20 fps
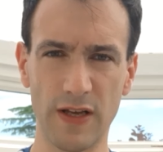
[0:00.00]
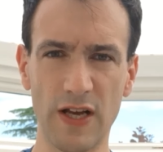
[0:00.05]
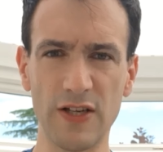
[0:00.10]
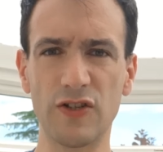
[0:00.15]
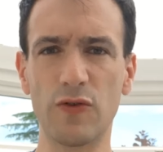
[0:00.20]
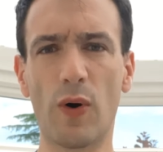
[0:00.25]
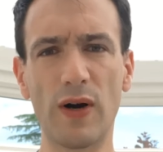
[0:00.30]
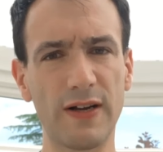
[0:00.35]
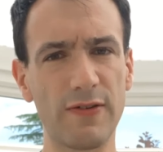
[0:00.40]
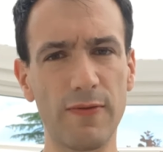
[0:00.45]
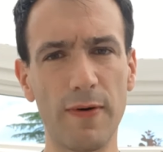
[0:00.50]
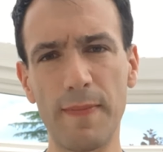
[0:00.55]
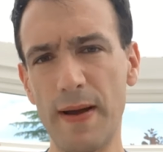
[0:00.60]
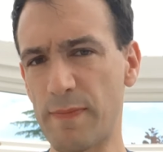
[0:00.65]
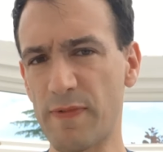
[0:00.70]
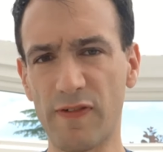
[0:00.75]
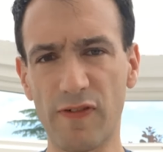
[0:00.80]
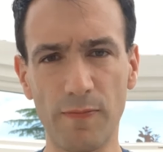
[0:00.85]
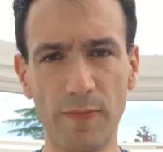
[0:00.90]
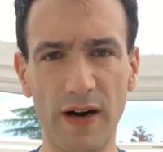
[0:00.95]
So I can
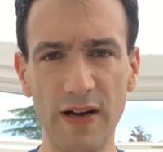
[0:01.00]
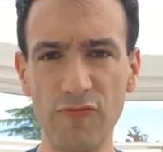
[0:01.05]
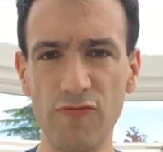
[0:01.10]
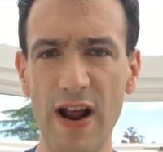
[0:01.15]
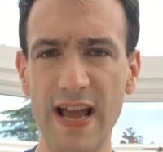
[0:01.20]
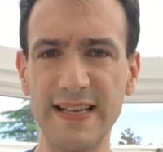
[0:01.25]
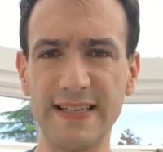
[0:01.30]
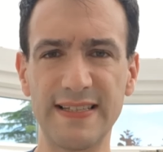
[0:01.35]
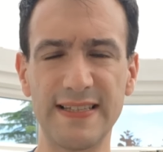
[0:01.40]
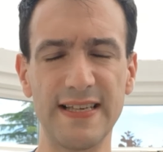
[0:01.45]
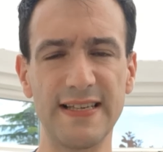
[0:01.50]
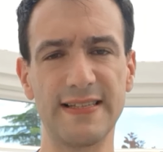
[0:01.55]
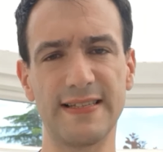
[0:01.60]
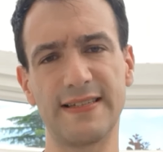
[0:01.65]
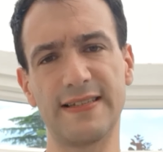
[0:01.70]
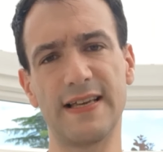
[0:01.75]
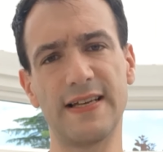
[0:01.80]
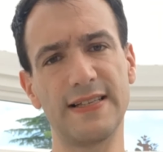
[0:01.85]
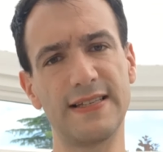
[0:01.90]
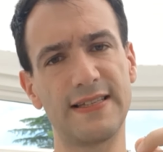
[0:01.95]
remember from my races
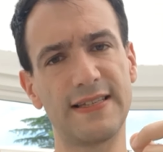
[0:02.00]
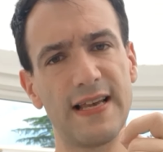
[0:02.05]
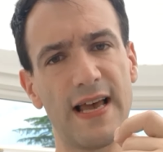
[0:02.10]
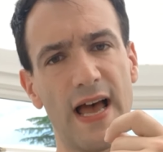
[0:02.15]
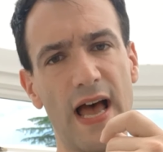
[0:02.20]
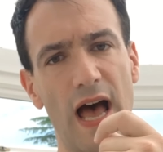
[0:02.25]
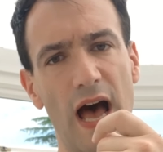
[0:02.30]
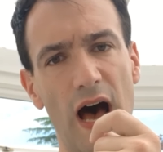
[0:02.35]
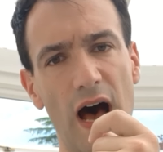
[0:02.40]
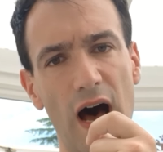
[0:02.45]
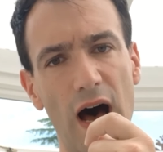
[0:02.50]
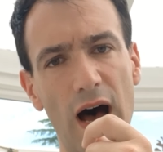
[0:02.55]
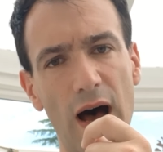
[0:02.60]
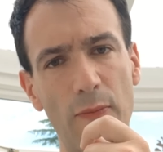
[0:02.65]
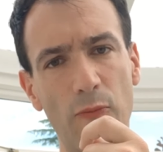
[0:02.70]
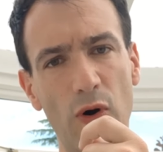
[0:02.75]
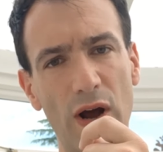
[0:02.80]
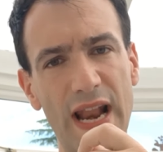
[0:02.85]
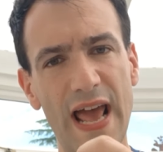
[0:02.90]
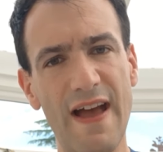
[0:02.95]
that
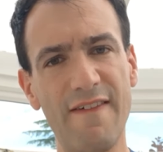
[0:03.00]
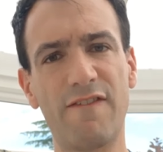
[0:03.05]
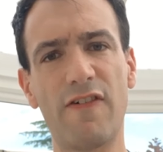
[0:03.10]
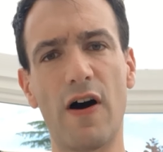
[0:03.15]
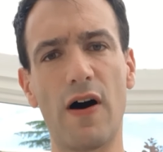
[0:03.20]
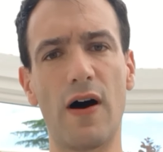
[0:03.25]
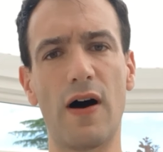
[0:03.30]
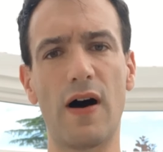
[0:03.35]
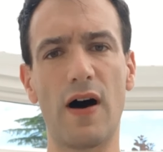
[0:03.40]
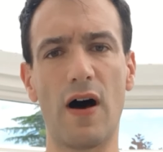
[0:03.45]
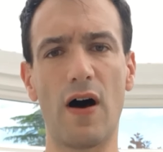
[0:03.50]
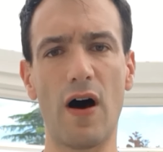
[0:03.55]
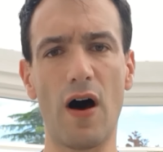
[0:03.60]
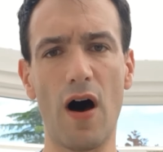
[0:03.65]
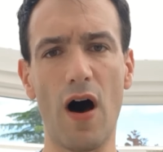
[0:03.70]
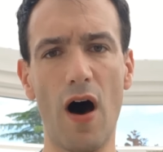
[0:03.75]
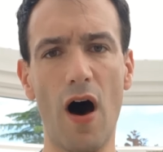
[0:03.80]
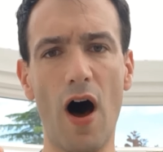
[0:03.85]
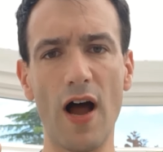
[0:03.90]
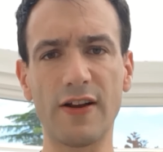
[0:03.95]
whenever
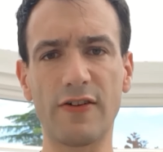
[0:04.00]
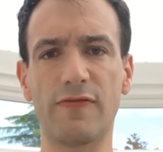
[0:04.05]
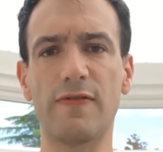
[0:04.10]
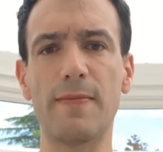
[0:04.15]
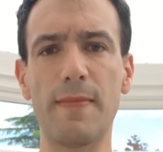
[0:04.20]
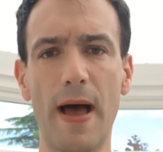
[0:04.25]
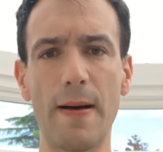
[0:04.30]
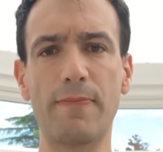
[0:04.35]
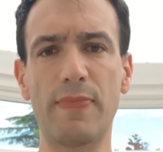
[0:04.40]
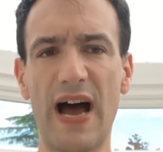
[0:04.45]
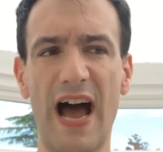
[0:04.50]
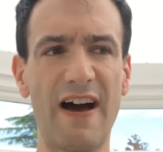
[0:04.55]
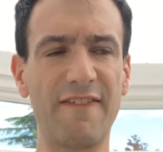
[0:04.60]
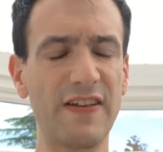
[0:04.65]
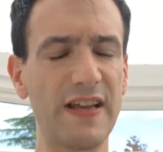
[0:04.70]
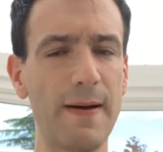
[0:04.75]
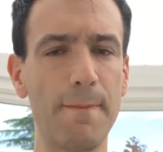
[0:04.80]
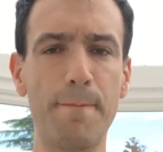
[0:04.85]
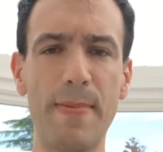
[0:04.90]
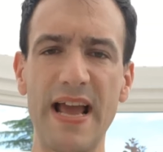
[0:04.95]
I can remember
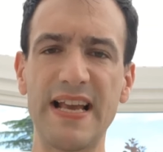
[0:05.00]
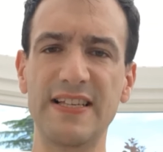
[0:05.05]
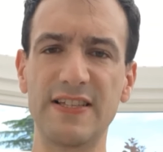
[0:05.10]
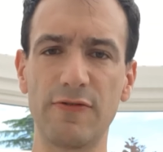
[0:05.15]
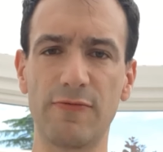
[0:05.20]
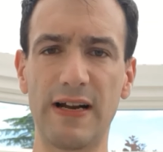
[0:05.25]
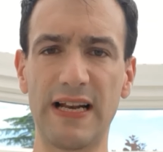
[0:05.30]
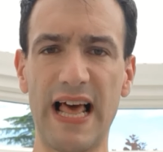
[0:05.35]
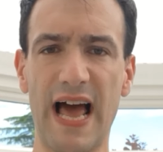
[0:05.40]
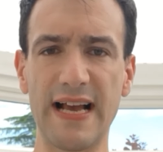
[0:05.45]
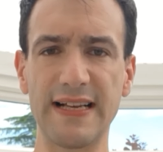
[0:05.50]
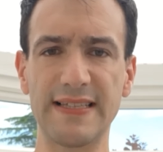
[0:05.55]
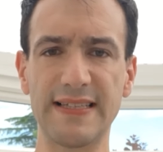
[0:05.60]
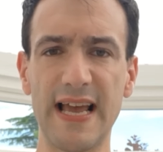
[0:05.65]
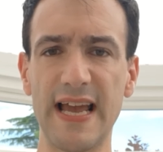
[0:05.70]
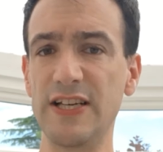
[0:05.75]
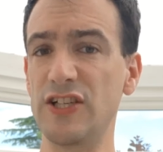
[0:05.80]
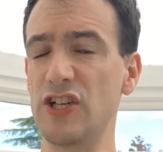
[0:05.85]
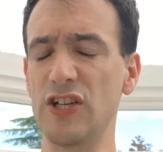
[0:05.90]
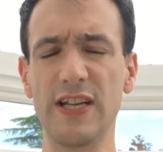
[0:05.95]
having a base of
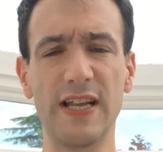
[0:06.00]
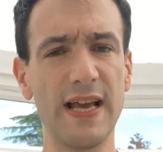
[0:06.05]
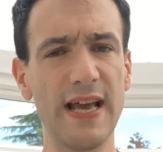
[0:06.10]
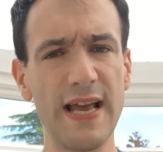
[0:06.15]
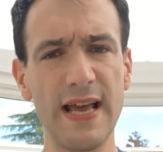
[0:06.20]
relaxation,